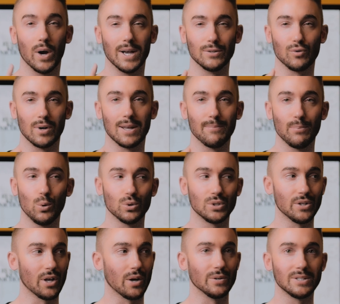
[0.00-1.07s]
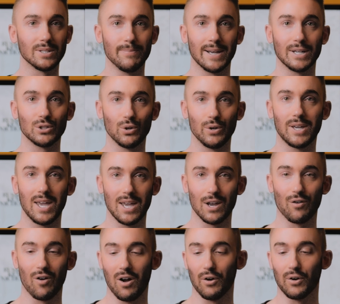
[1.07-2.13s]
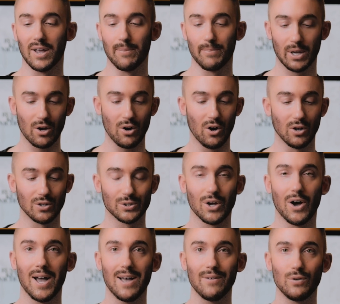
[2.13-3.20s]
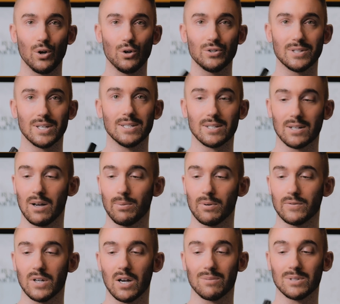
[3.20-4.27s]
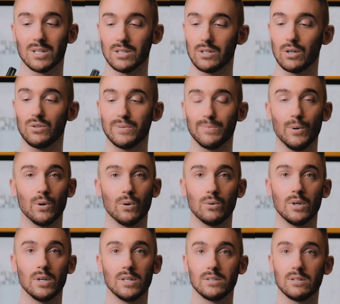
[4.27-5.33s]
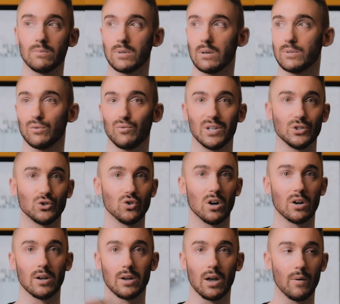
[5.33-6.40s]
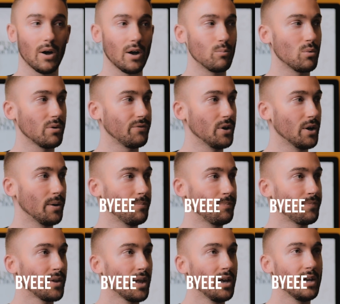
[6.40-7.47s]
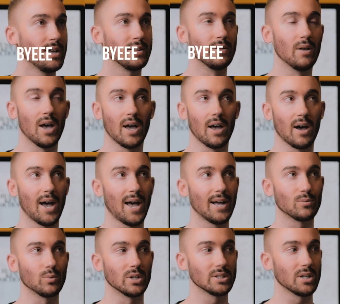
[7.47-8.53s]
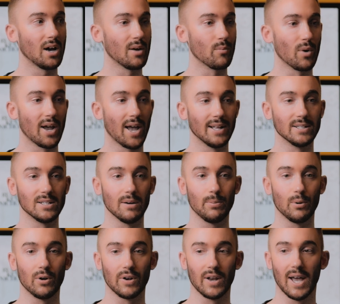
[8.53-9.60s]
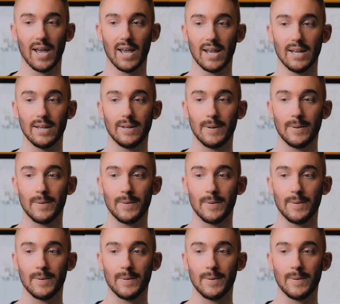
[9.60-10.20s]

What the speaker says: What is really important though is to make sure you keep your eye on it, because I have lost these a couple of times. They're so small, sometimes the registrar can go home with them. I had one time where it ended up on a